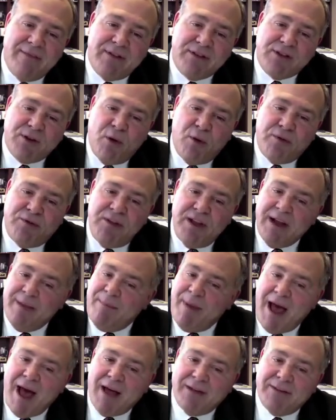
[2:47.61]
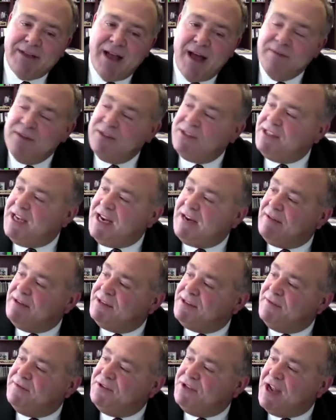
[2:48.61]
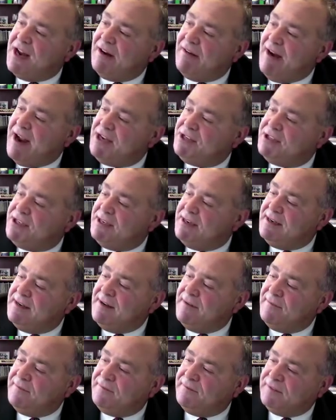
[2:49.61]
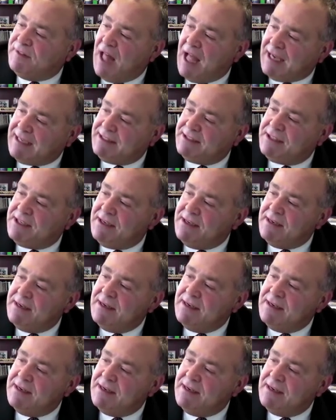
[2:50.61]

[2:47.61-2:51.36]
have this whole thing about the secrets of Generation Flux.